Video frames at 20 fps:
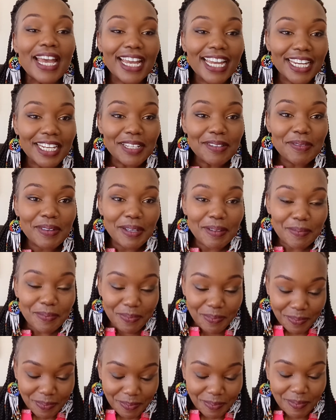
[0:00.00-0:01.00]
Anyway,
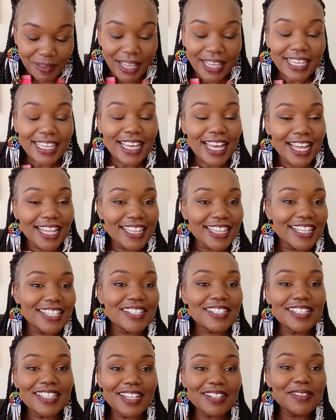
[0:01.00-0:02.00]
yeah,
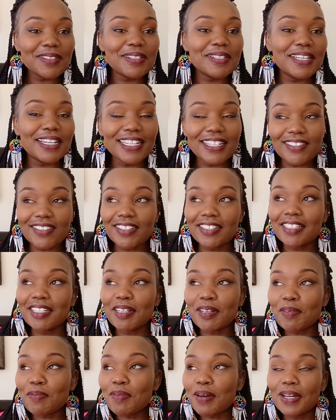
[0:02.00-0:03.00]
that was the interesting